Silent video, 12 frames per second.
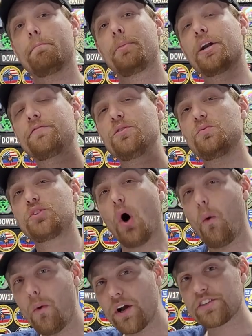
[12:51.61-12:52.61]
But if you
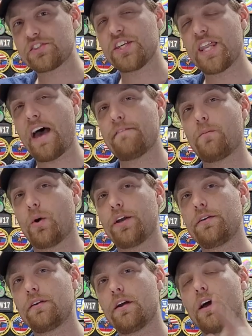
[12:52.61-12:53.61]
don't want to see that
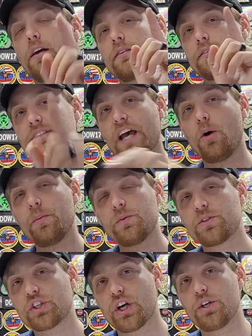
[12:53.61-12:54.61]
one, tell me
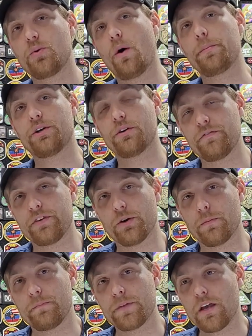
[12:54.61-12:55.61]
which gun you want me to review.